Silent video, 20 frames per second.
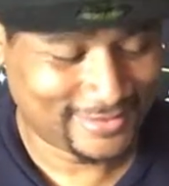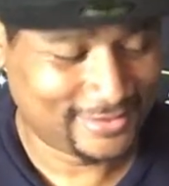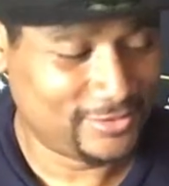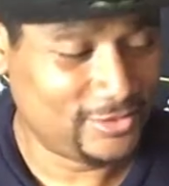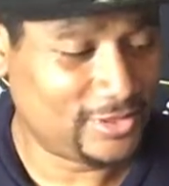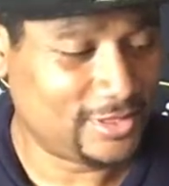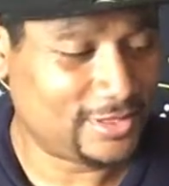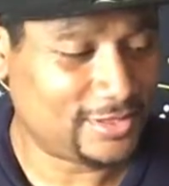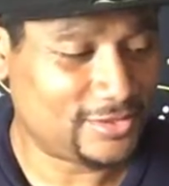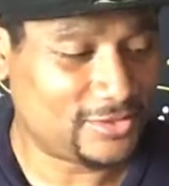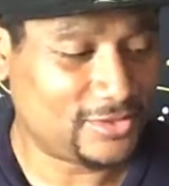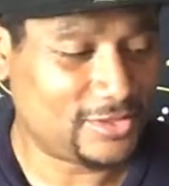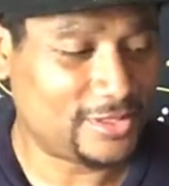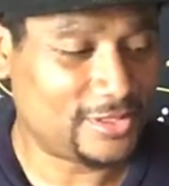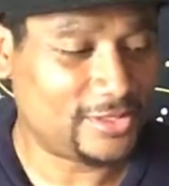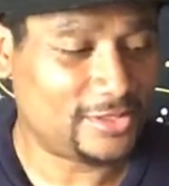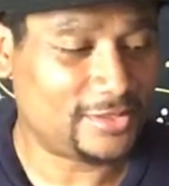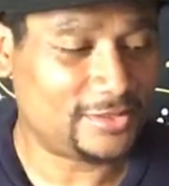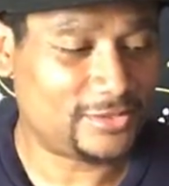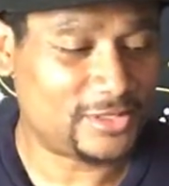You can
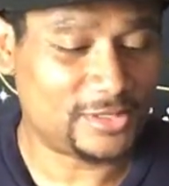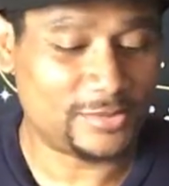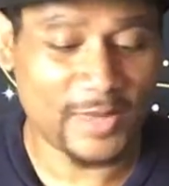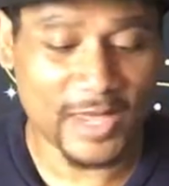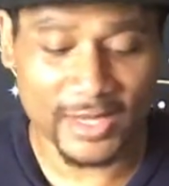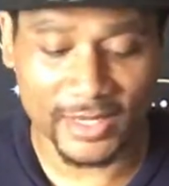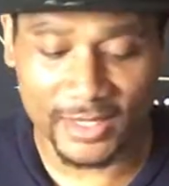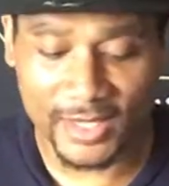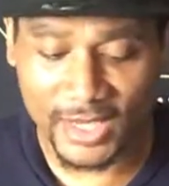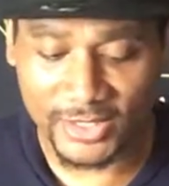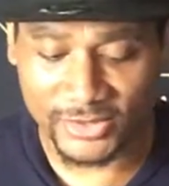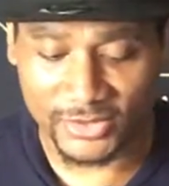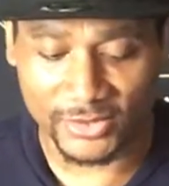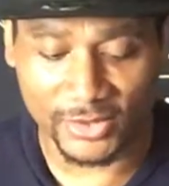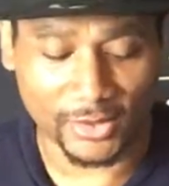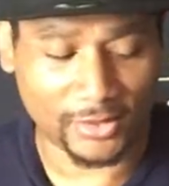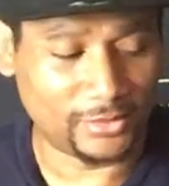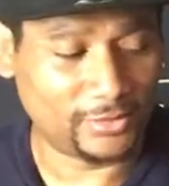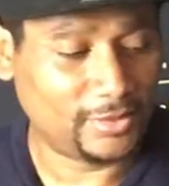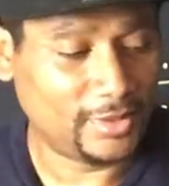just make it a yes or
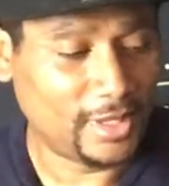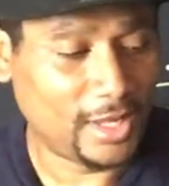no.